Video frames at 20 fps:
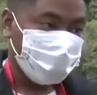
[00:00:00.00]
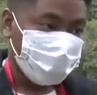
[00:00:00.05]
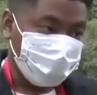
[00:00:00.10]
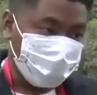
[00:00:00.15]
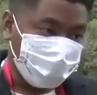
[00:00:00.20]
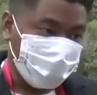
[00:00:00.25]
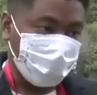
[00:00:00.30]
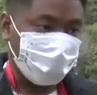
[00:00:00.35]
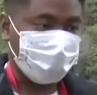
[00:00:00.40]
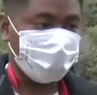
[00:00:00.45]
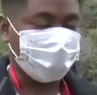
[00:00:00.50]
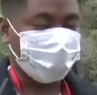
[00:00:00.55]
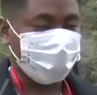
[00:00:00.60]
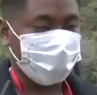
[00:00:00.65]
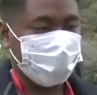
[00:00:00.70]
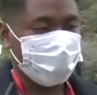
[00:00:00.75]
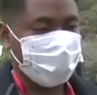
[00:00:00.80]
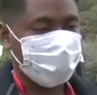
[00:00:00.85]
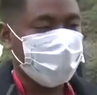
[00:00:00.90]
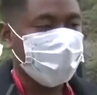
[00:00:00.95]
to the other
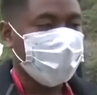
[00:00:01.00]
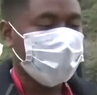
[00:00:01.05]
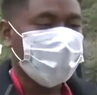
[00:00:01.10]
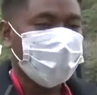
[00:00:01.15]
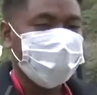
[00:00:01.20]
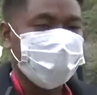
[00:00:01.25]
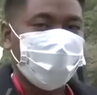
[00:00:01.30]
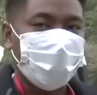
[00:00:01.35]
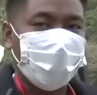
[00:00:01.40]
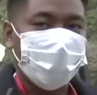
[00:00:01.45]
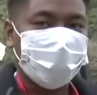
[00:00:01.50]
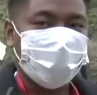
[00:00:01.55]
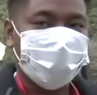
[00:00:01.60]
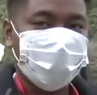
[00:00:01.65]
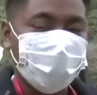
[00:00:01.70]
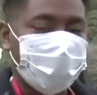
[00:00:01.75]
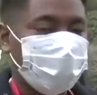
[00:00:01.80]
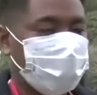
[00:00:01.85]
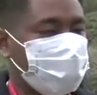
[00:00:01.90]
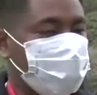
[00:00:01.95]
village. So ao
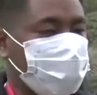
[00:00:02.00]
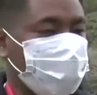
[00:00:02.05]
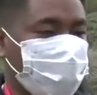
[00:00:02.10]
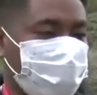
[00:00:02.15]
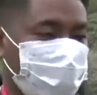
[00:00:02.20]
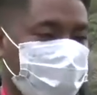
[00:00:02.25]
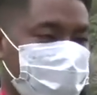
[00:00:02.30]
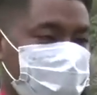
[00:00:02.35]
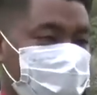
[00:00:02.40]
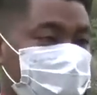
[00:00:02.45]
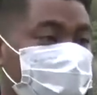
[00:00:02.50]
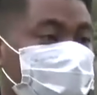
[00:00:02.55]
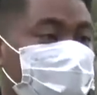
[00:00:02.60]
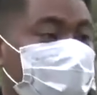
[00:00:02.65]
chen is a traditional